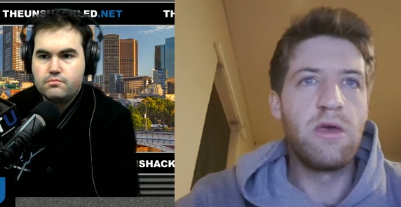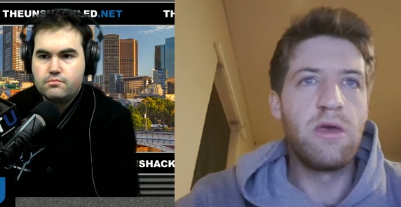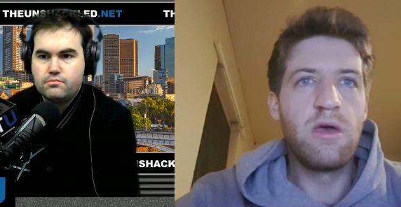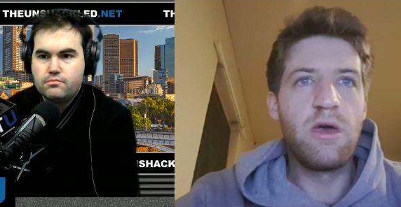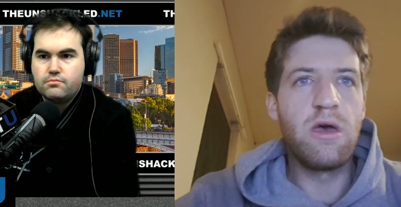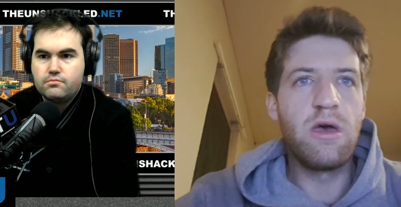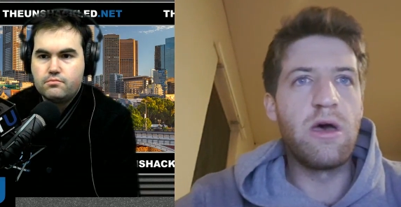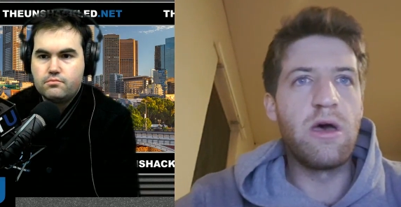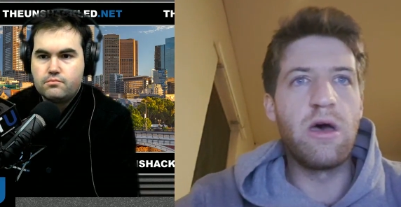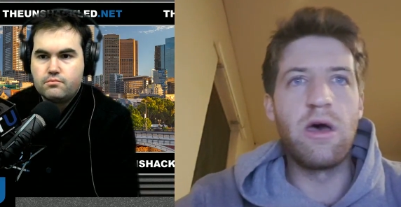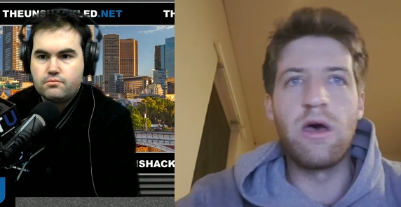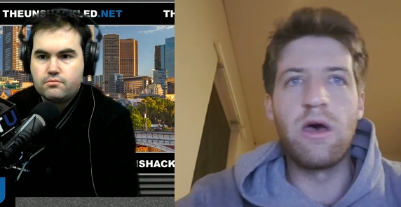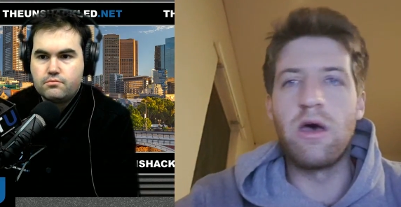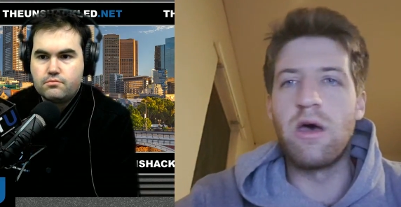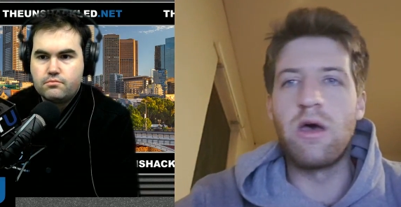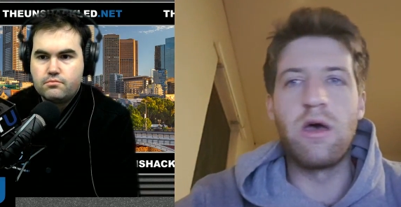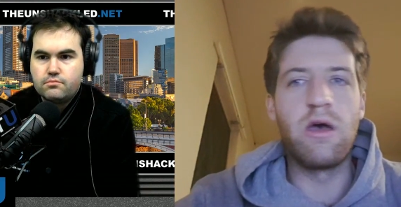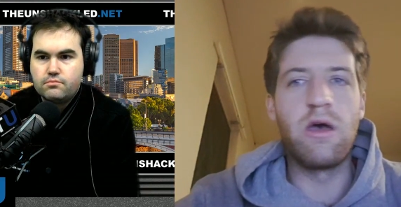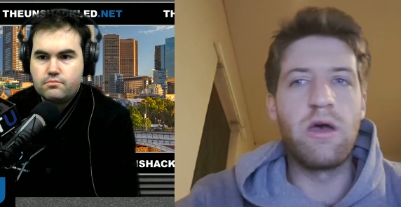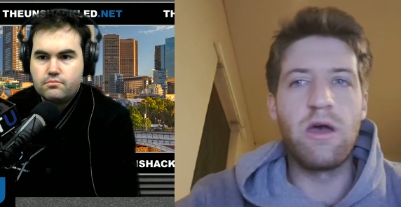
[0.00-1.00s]

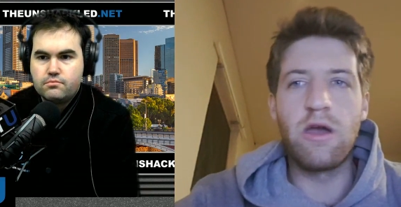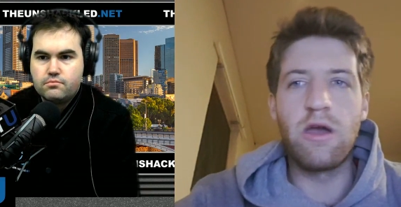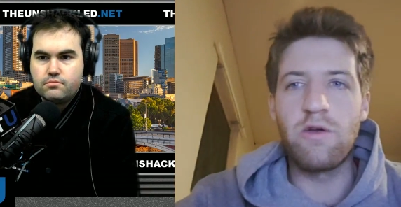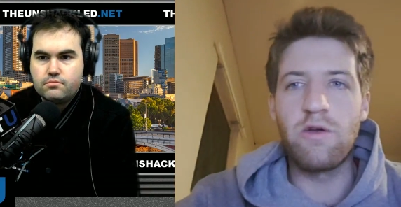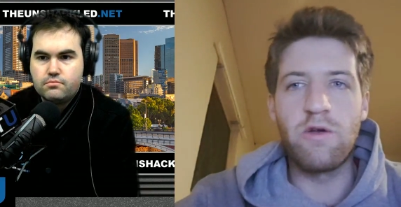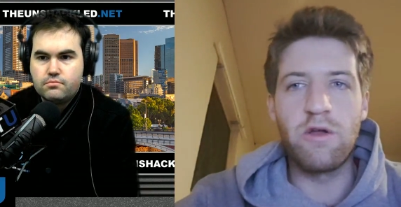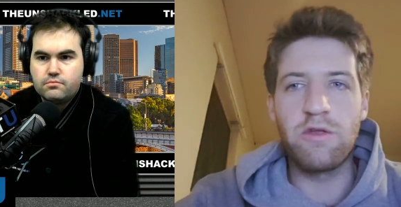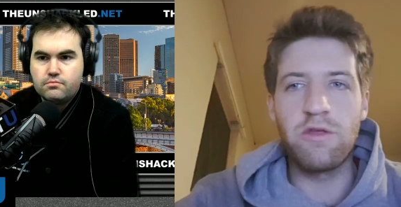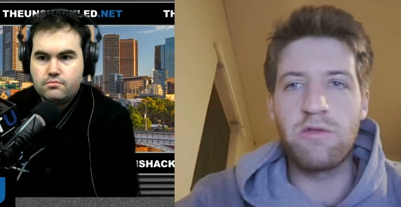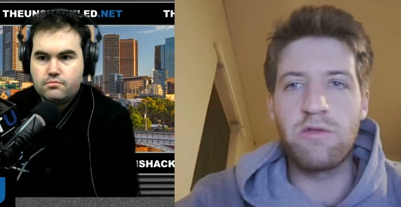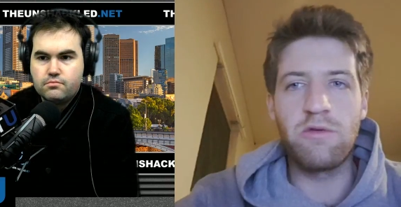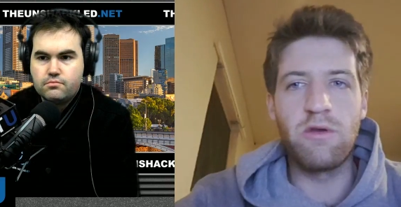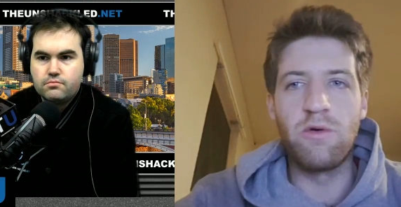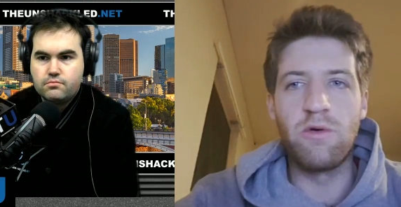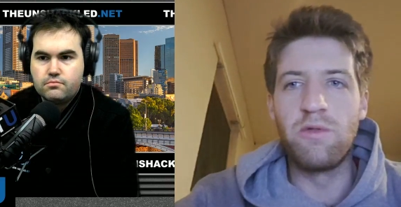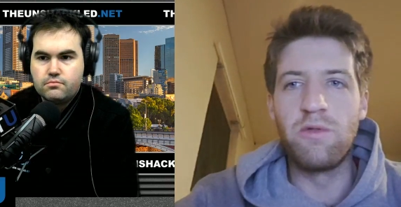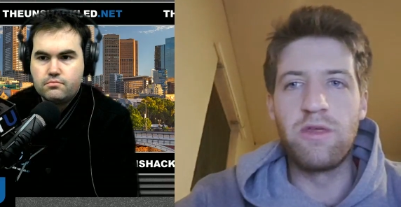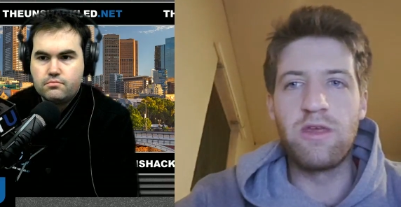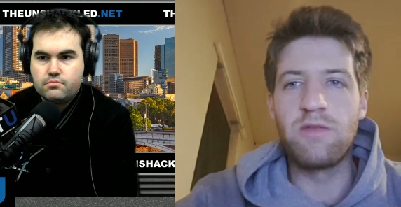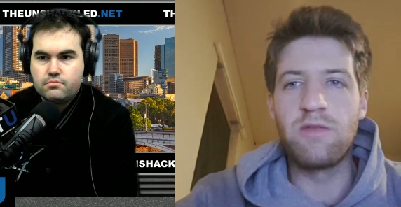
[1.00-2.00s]
Speaker 1: uh, across all
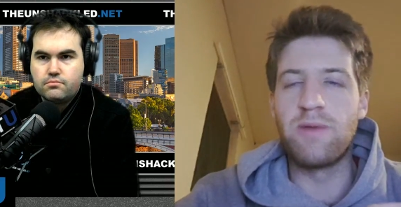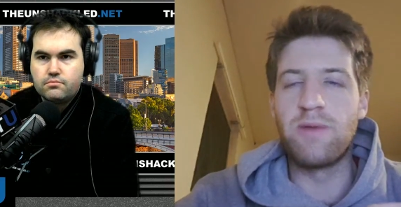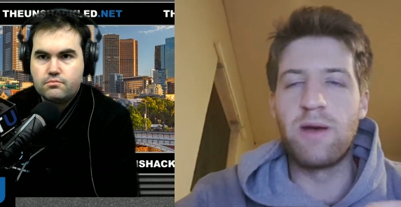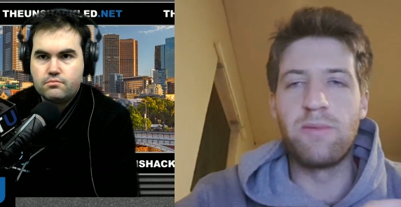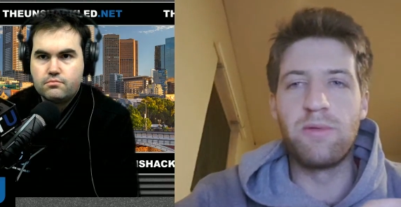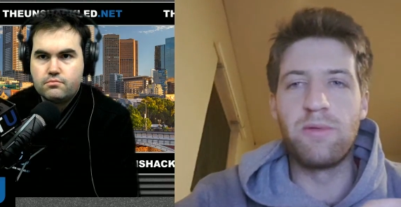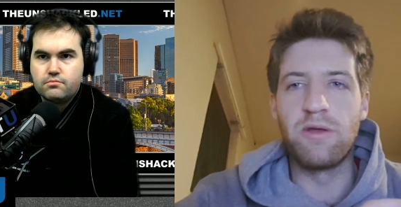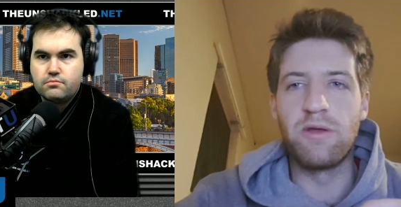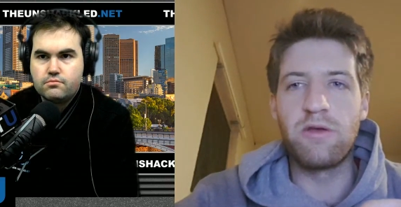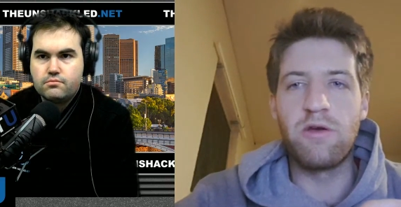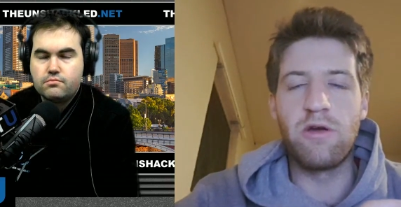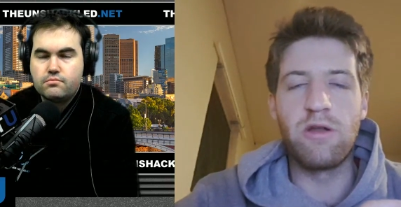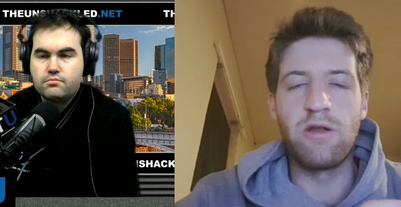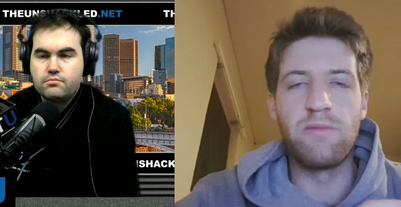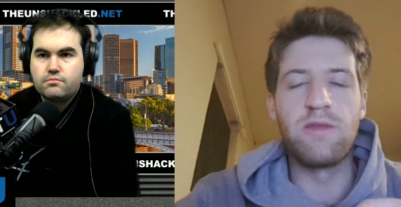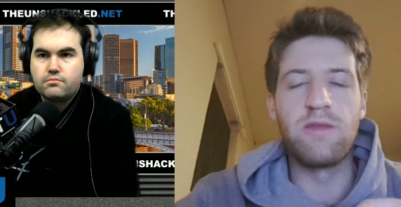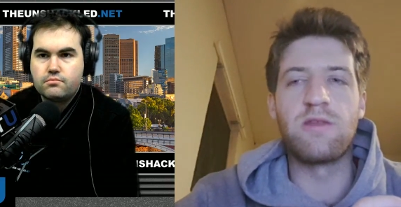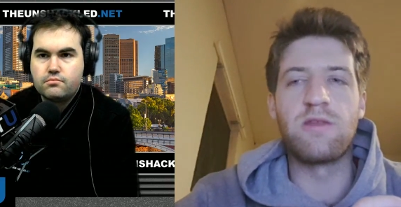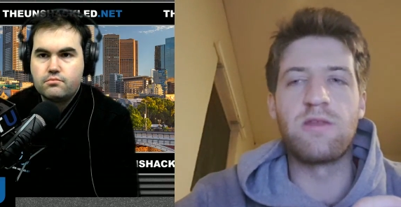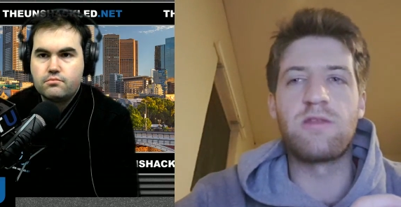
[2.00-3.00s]
these bubble economies
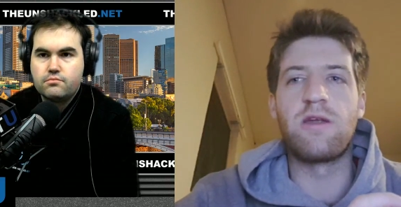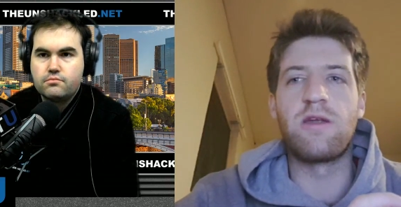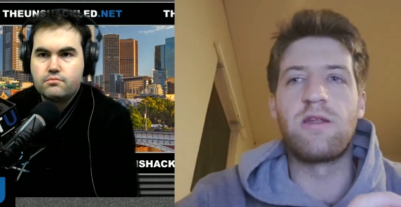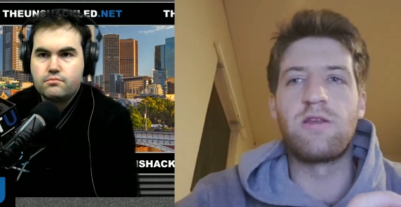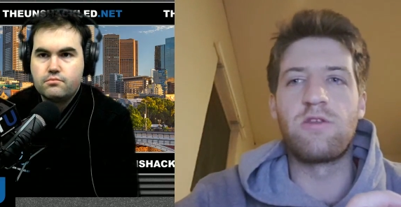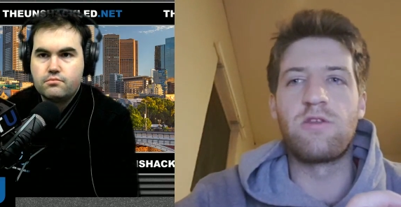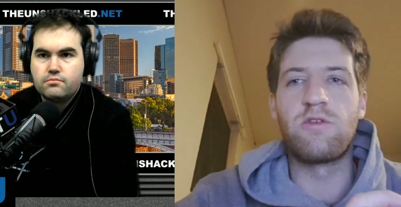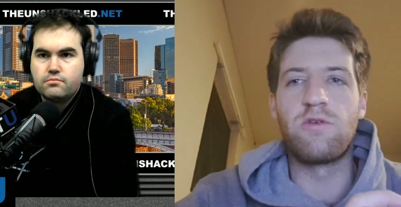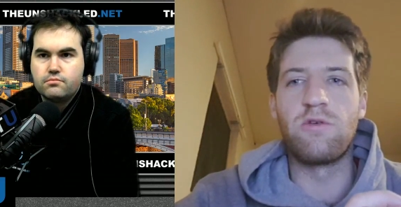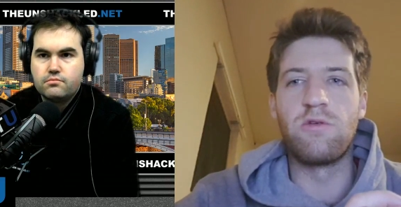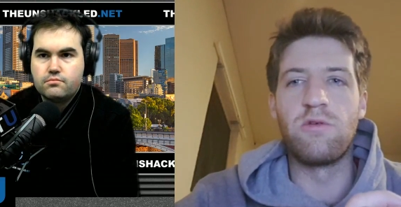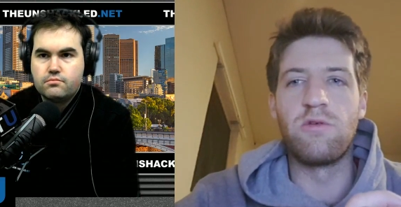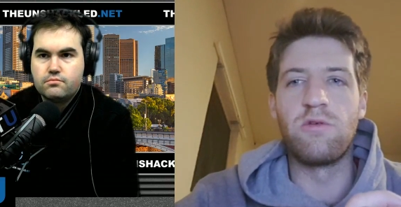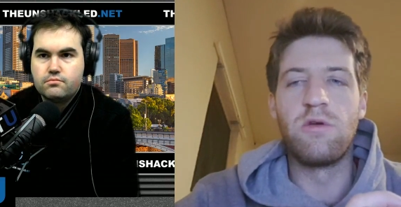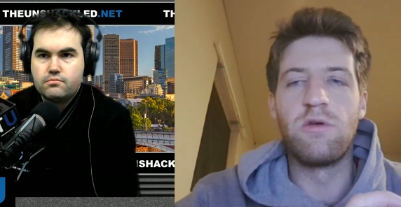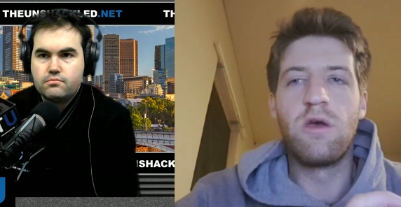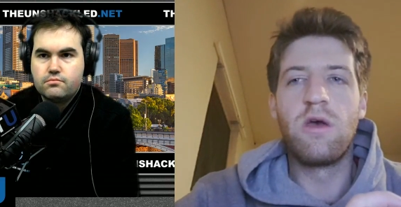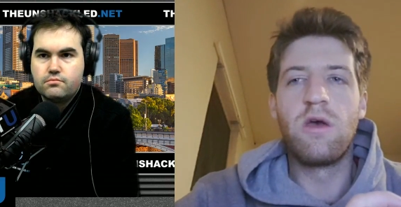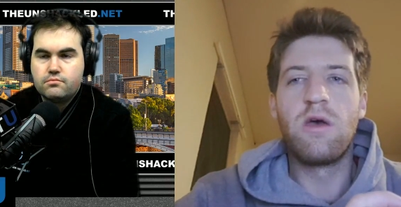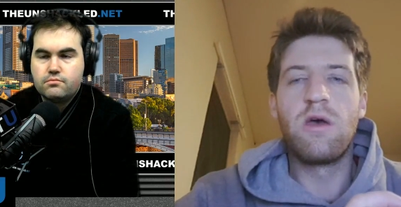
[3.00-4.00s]
are starting to
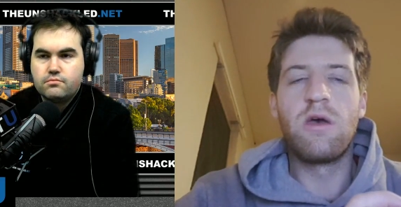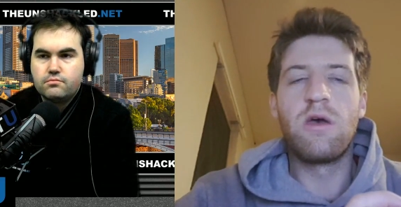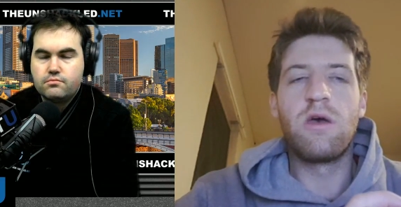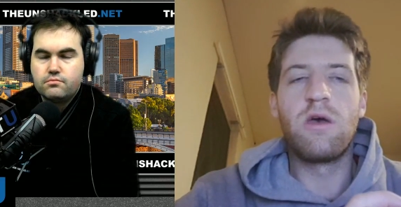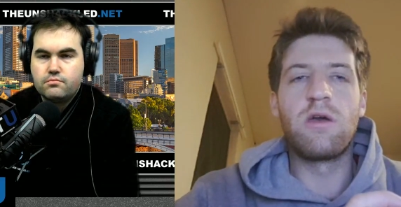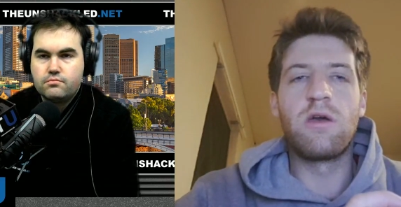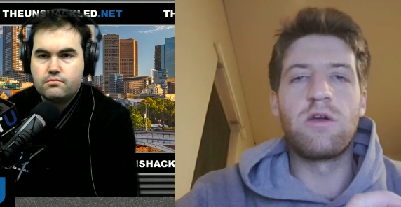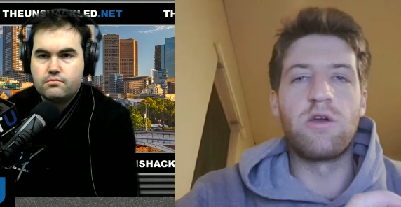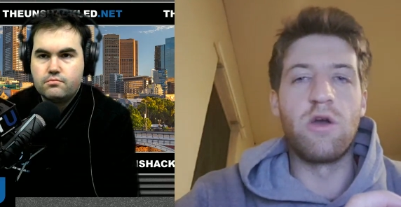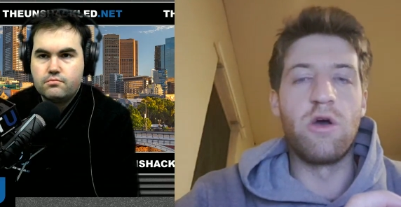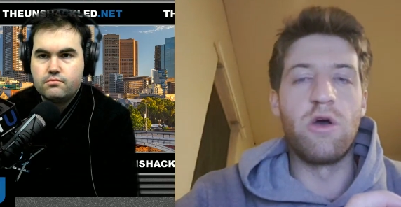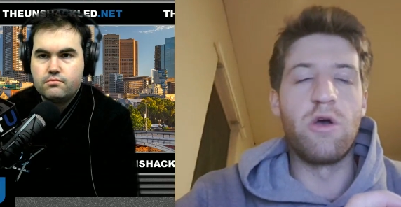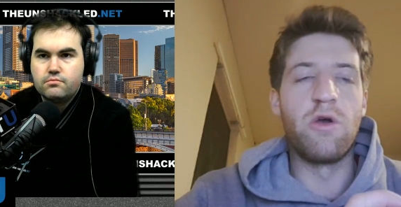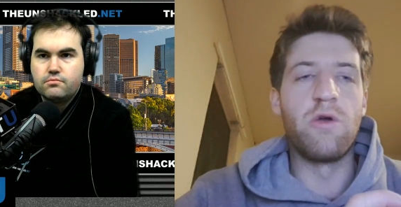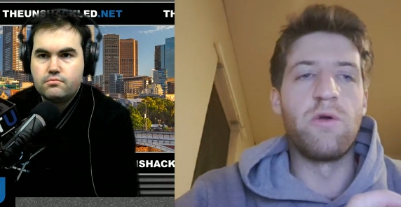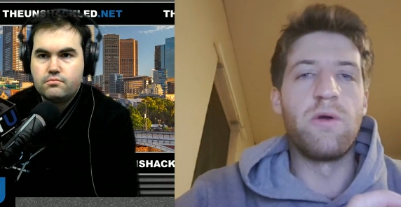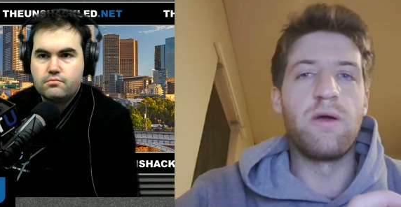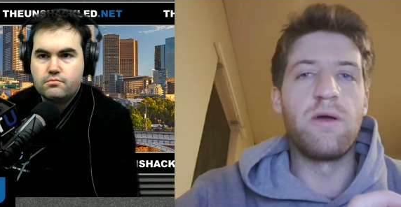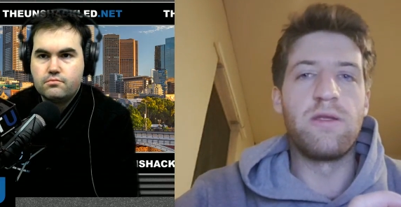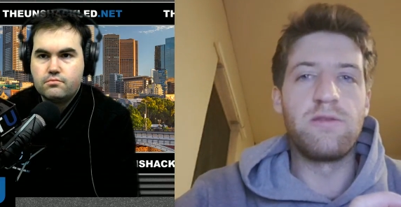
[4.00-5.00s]

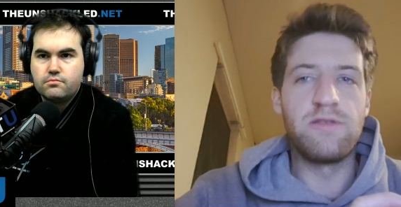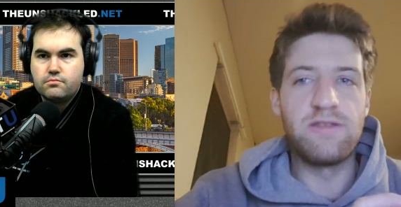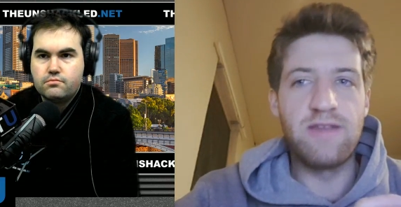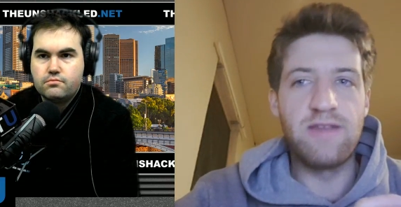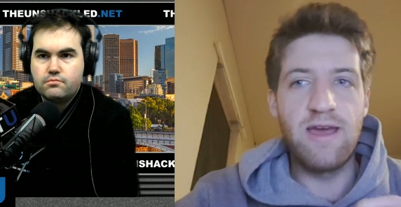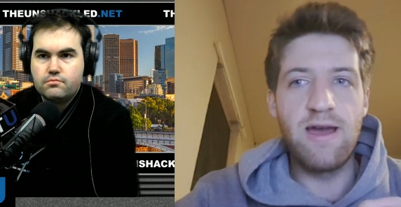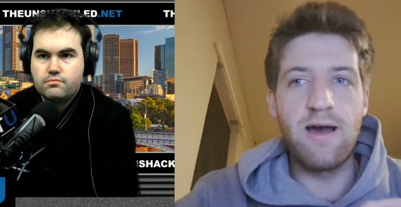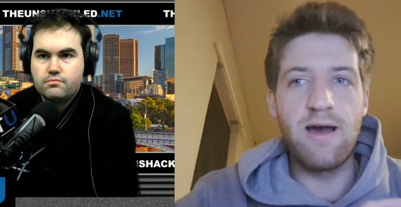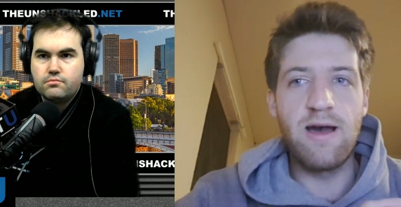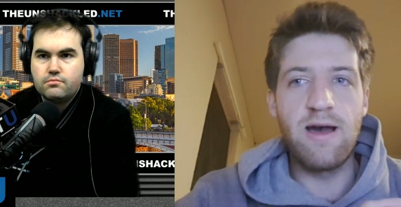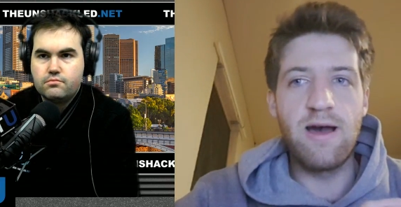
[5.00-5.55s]
go down.